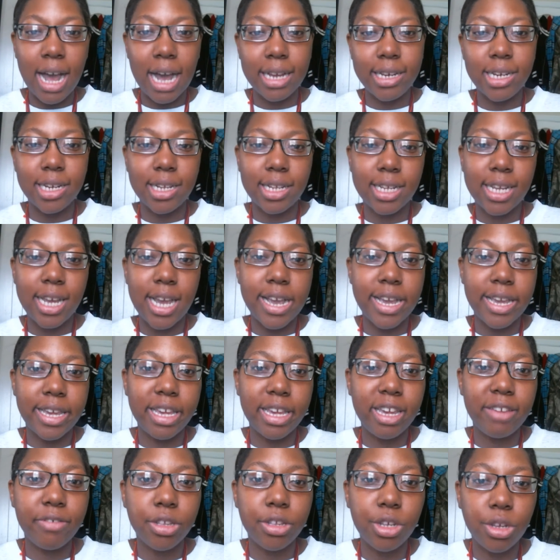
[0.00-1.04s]
I just can't
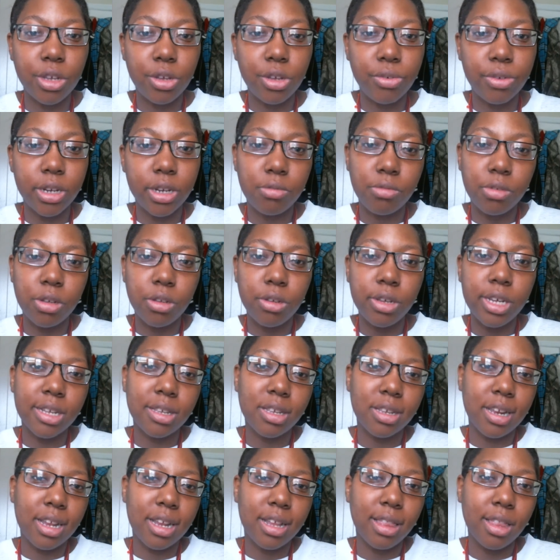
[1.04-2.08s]
give it to you, and then when you
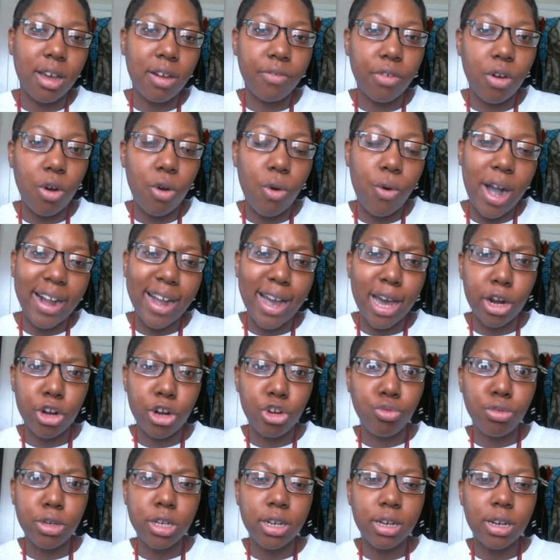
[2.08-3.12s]
get to that level, oh, I got
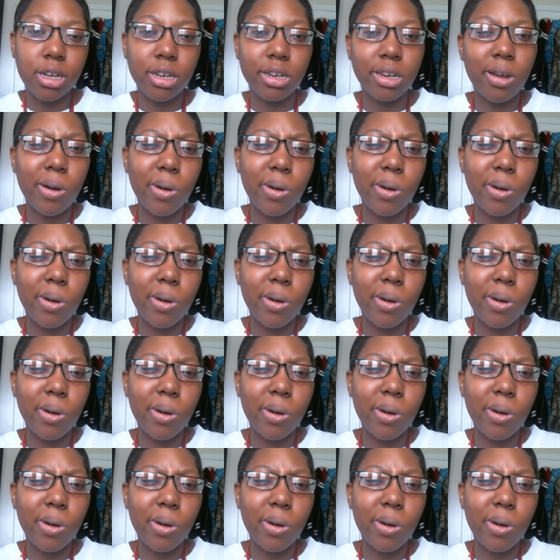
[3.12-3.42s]
a new gun.